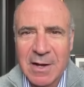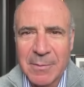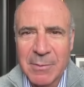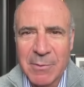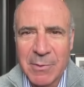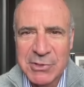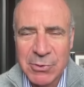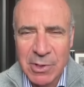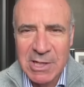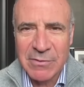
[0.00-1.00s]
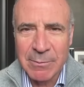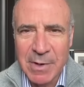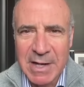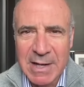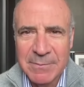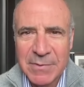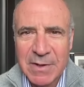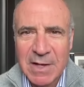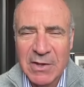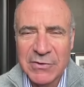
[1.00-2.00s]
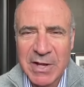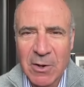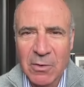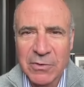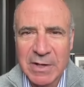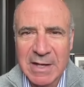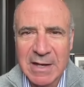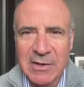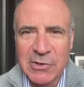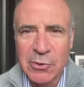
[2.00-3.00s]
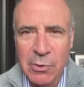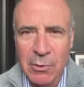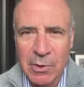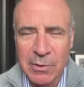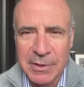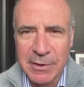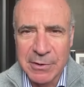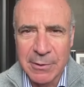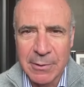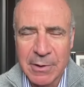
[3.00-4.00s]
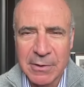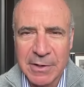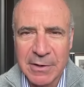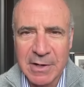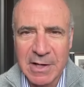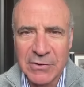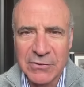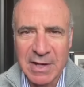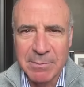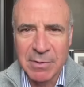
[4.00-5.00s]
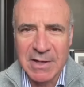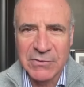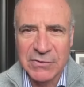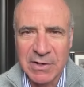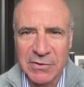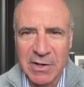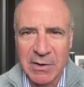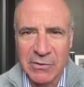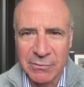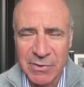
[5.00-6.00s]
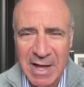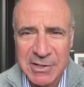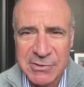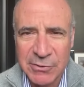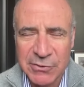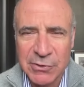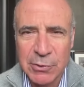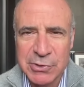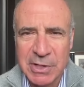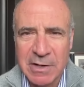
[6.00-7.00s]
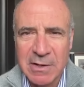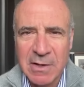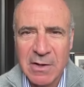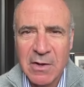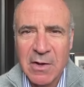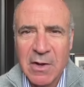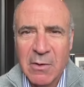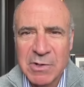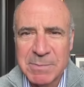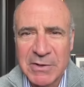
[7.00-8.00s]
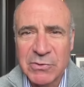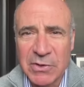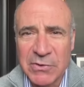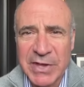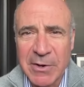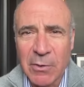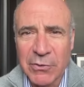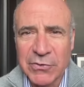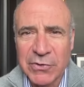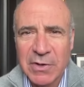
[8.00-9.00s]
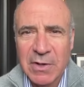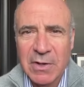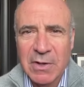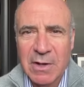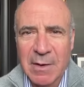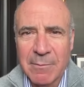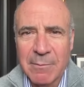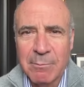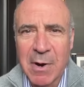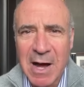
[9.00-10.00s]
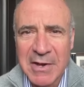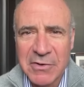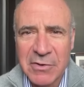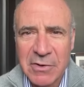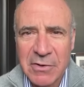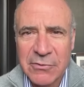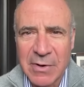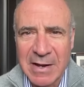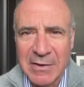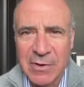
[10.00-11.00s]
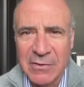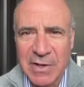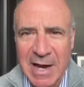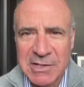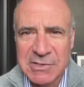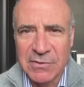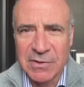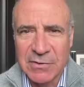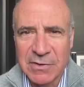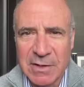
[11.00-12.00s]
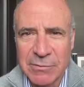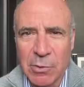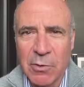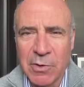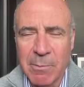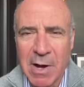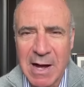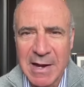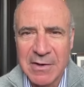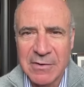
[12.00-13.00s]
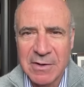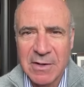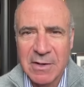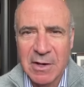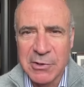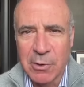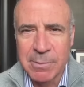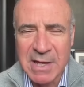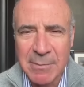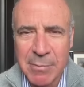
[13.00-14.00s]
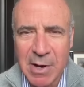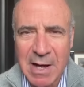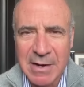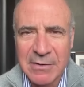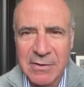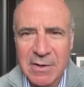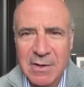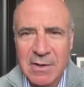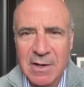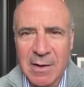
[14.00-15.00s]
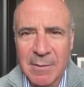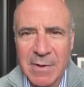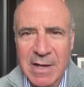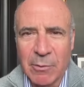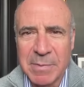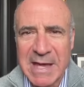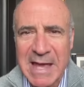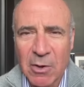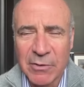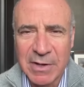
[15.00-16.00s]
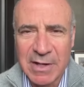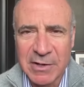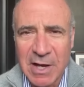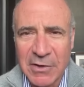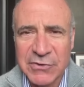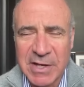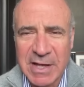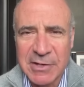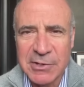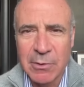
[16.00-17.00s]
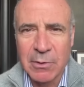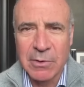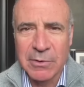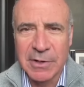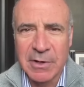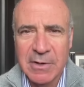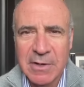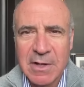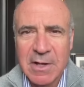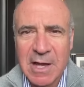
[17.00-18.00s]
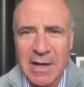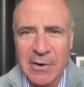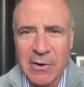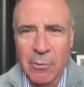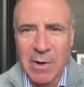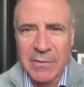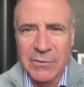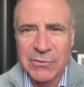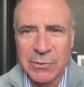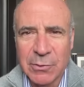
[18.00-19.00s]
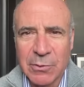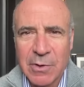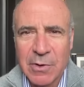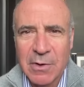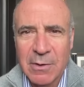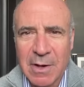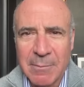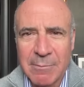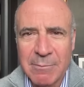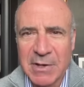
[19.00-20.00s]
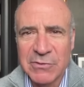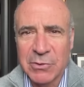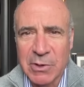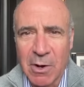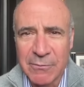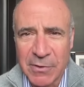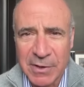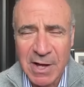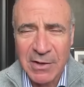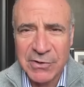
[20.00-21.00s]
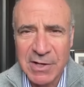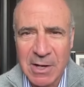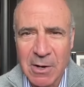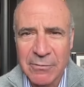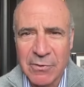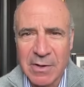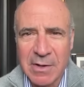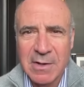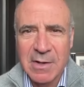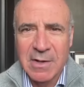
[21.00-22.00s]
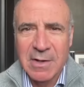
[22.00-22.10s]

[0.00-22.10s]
Um, the majority of the money is held in Euroclear. Euroclear is a place is an is a financial institution, which basically settles um, bond tra transactions. It, if you own a bond, a European bond, um, it will be held in custody at Euroclear, and they're the ones who um, basically offer the custody and offer the,